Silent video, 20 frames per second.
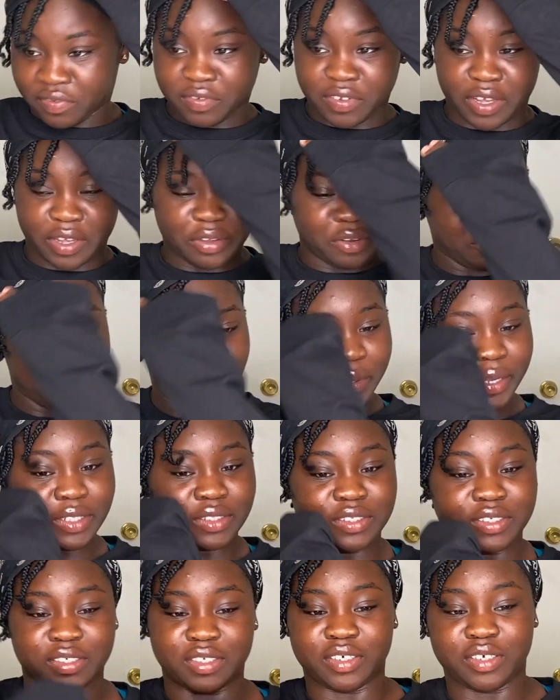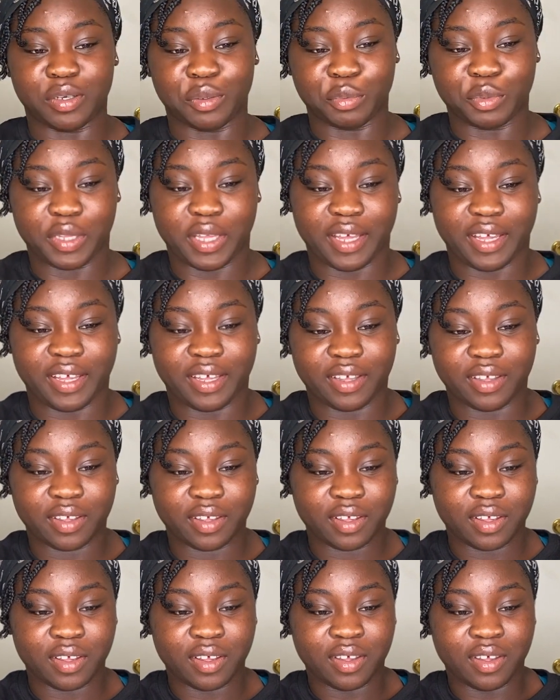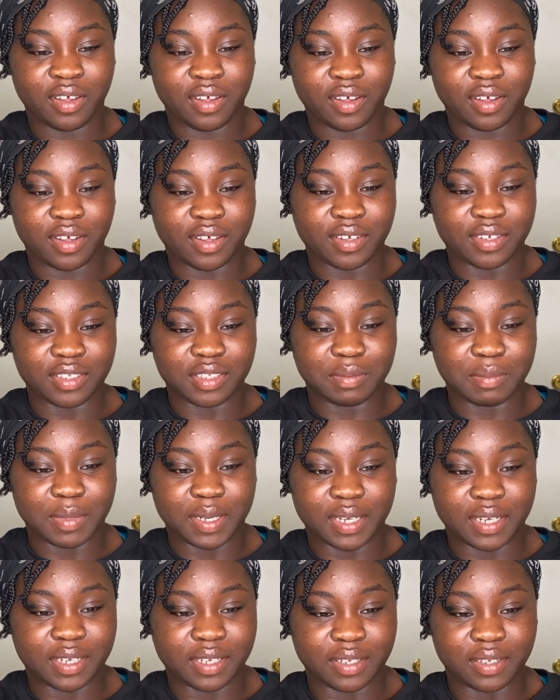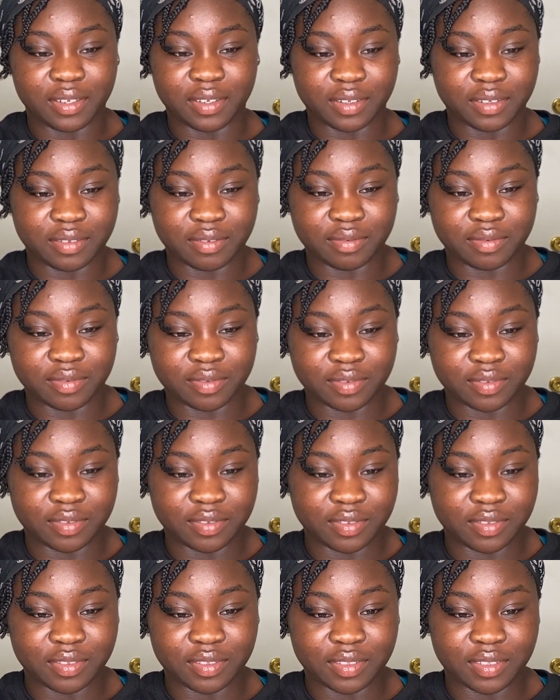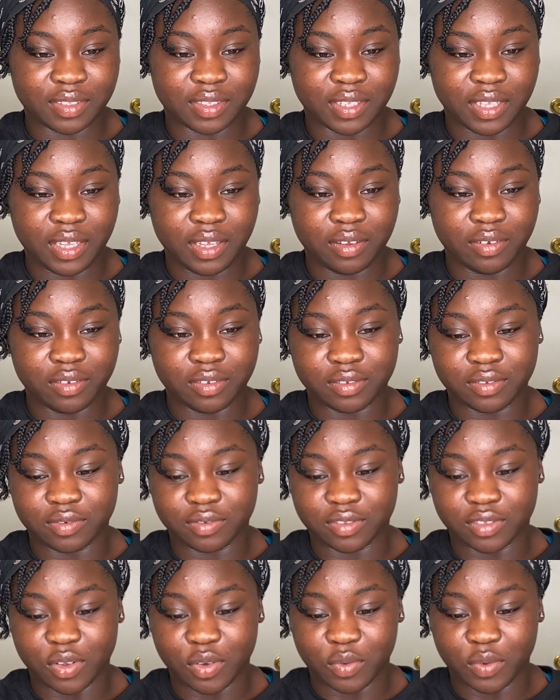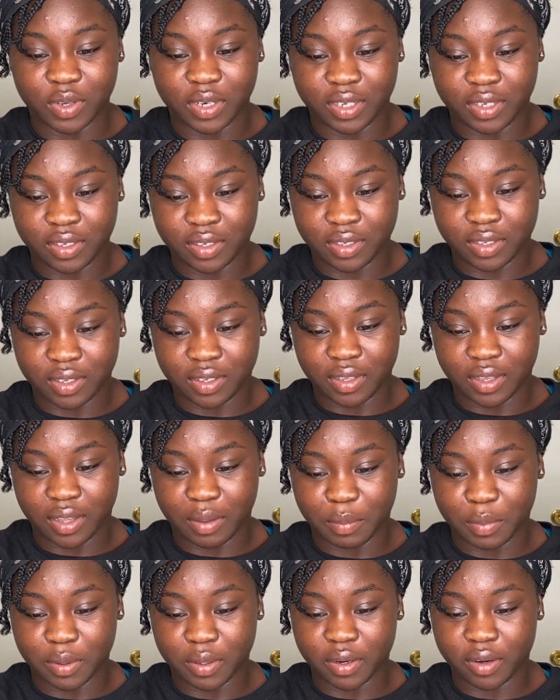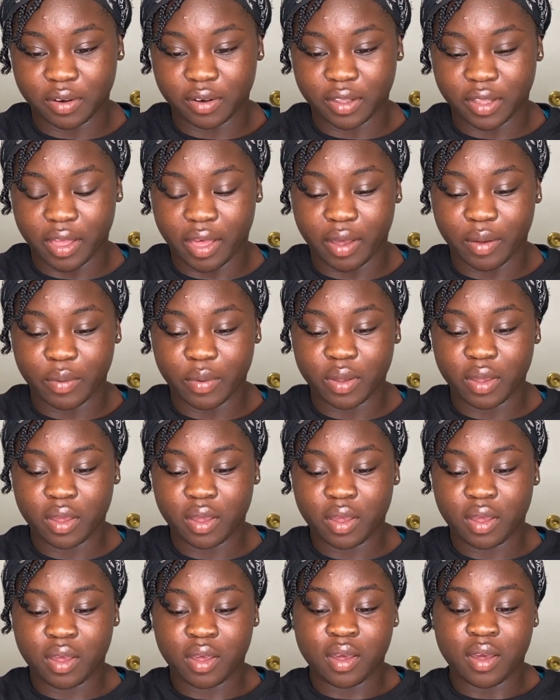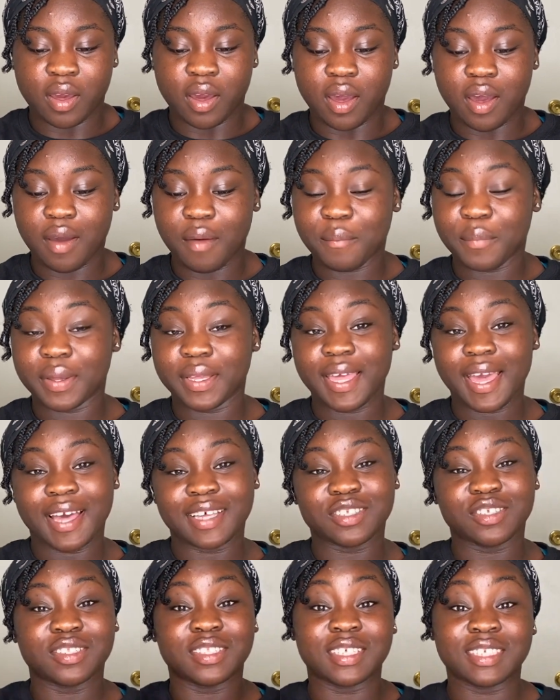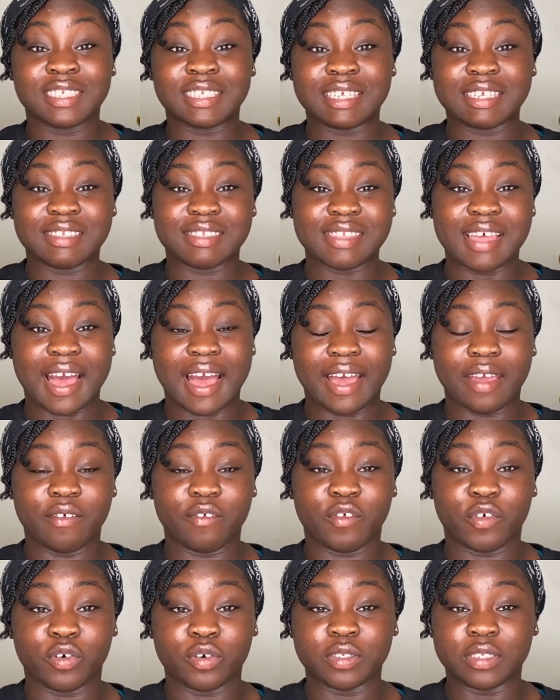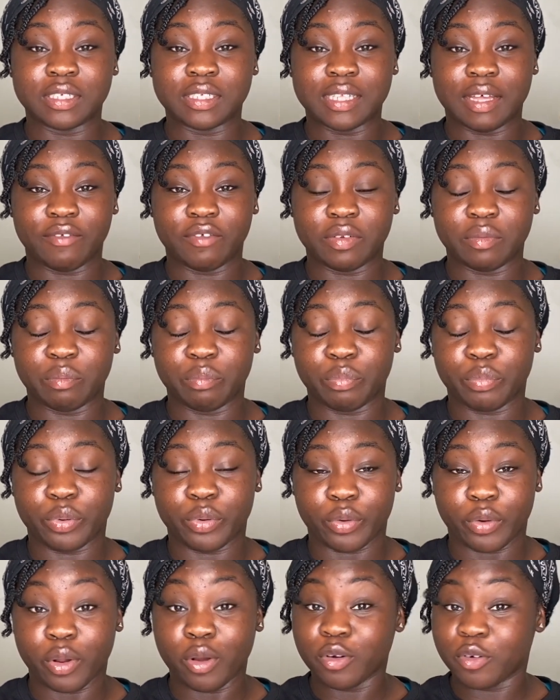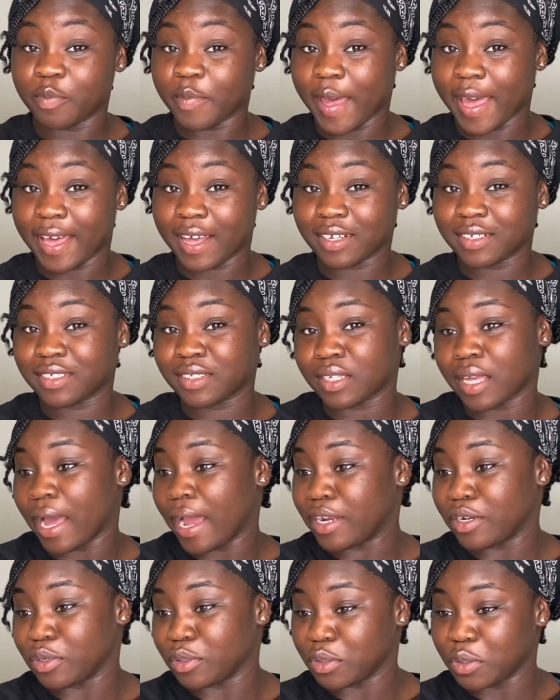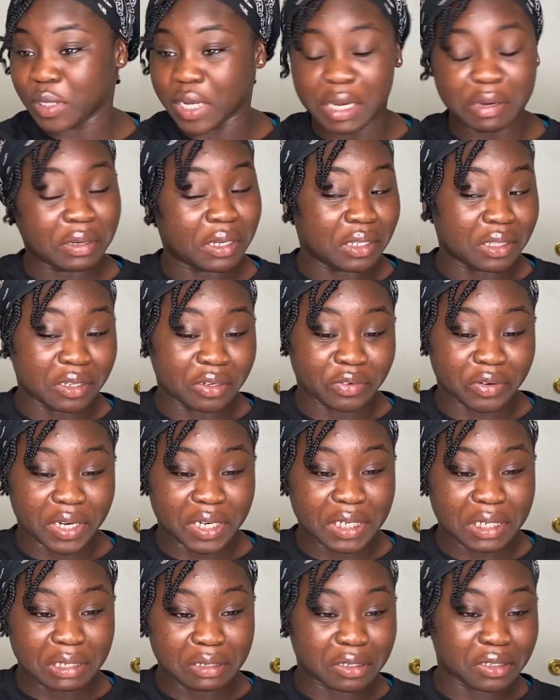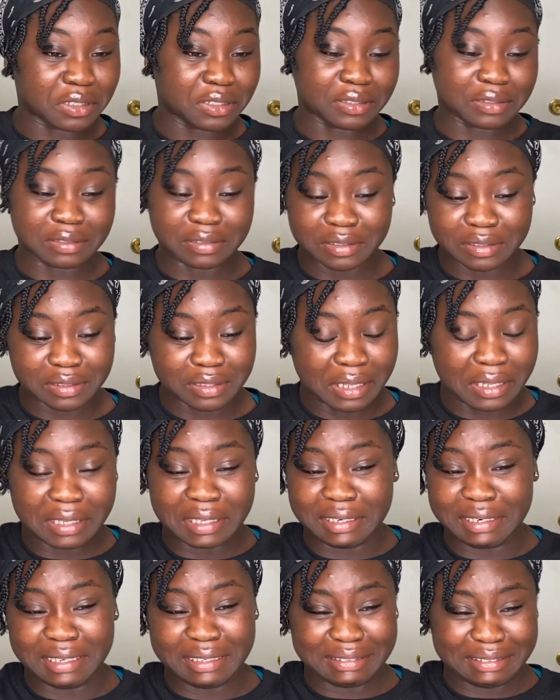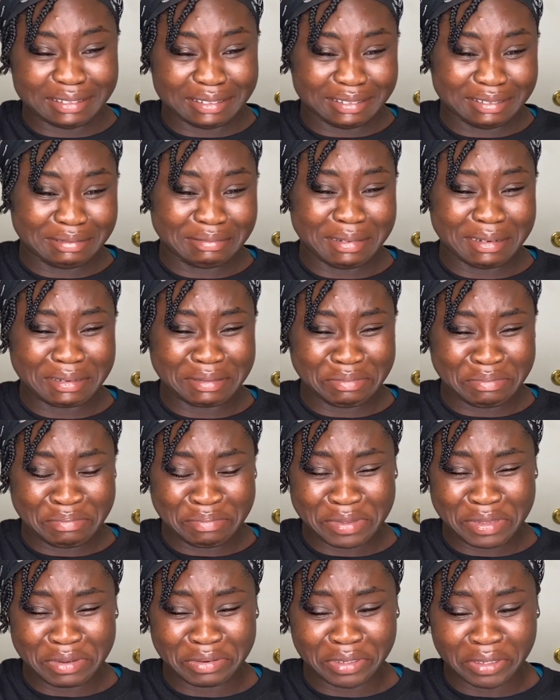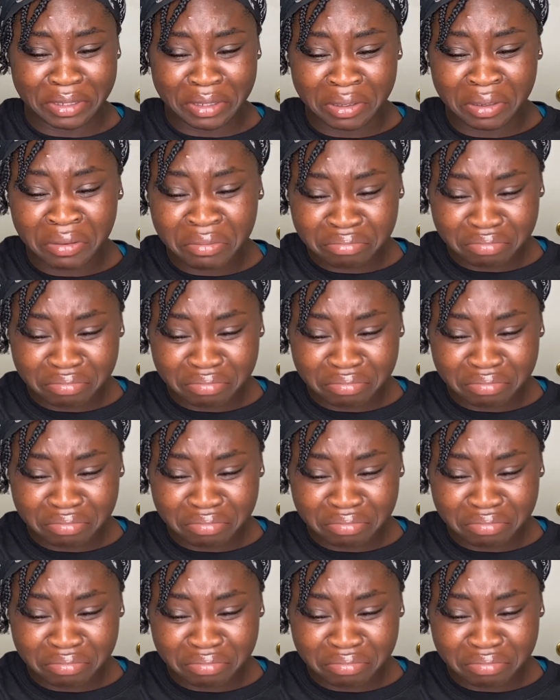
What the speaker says: I hope I look okay, because my thing don't want to help a girl out. But yeah, so this is the iPhone 11 Pro Max. I don't know how I look right now because it's not connected to my computer.